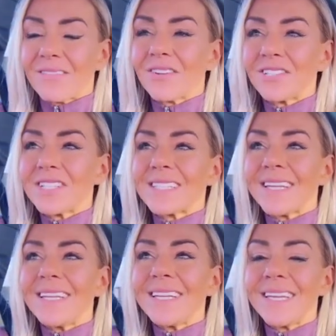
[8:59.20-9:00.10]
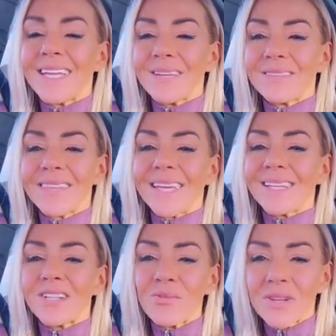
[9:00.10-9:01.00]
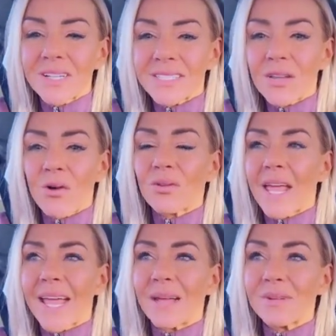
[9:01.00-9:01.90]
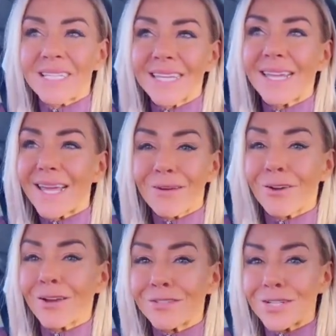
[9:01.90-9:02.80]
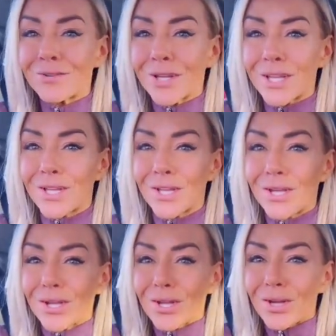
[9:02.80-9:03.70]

if you're just eating like donuts all day, I'm not saying you can't ever have a donut,